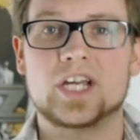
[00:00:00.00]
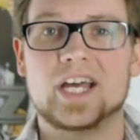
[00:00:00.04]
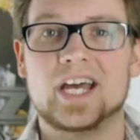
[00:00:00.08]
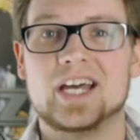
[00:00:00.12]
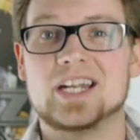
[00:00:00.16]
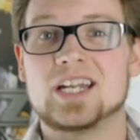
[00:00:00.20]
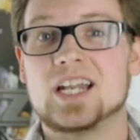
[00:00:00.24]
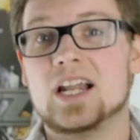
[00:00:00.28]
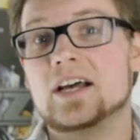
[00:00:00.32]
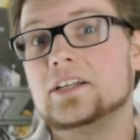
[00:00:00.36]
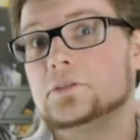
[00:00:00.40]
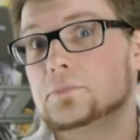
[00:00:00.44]

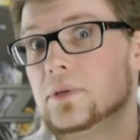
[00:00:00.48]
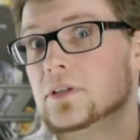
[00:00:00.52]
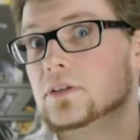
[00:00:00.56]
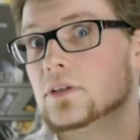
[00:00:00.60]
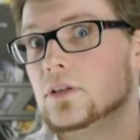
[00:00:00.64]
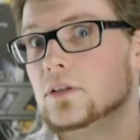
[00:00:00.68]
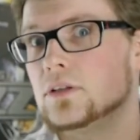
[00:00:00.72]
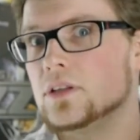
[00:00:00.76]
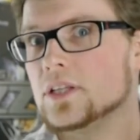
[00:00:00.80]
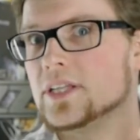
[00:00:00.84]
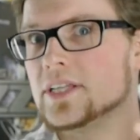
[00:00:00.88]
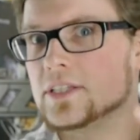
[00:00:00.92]
and last but
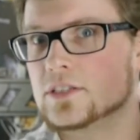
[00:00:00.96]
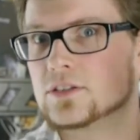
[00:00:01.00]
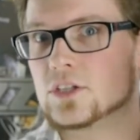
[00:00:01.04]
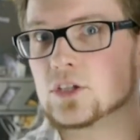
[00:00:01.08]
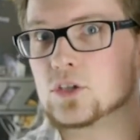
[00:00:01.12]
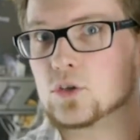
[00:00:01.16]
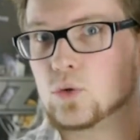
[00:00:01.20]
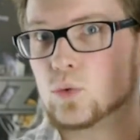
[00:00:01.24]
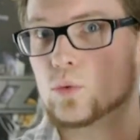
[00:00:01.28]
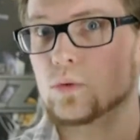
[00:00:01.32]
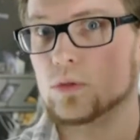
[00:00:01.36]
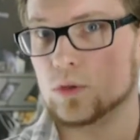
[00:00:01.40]
not least the
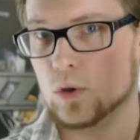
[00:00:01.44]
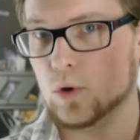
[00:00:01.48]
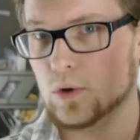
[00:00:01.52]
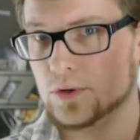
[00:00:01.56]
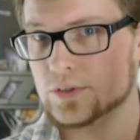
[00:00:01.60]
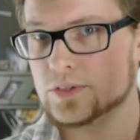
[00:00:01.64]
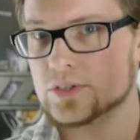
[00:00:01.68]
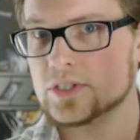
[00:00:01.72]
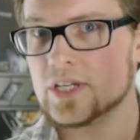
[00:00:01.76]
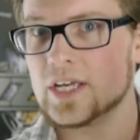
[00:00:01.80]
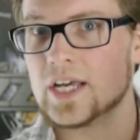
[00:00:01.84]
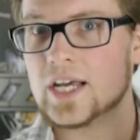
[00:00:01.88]
cool
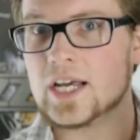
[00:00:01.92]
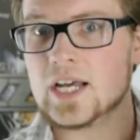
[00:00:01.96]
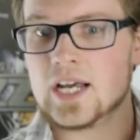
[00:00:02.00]
looks,